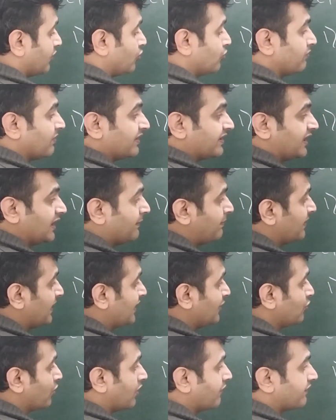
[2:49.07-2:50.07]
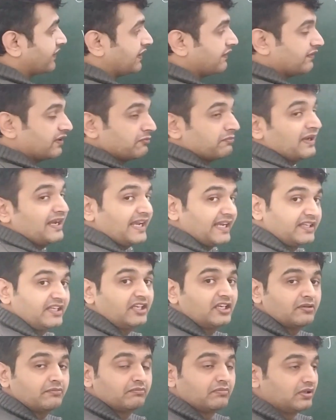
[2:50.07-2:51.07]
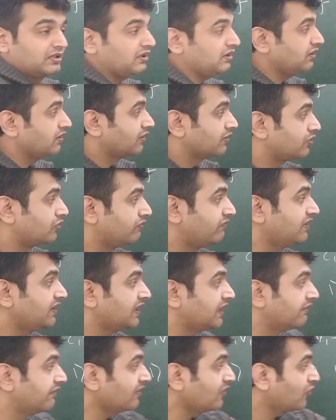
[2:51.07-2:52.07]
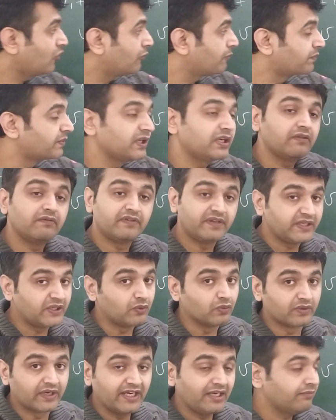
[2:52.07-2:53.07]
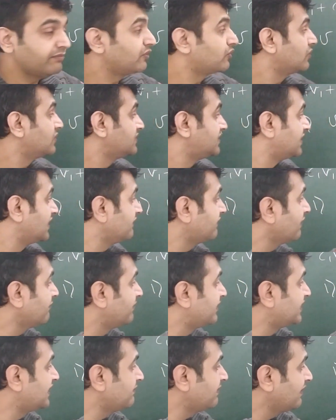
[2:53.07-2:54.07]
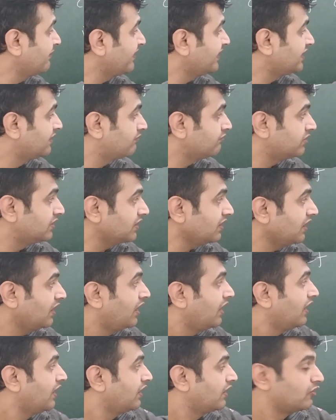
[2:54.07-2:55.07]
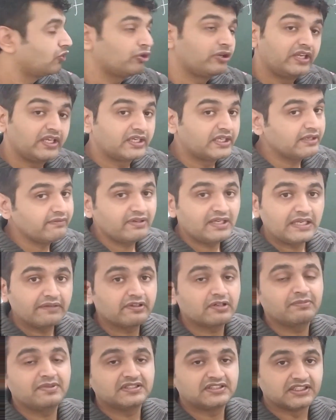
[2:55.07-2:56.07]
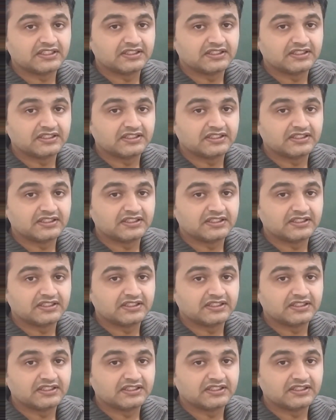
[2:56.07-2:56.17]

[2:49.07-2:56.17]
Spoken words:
you multiply your v1 by any number, you will never obtain v2, right? Because here if I multiply by number, your degree will never be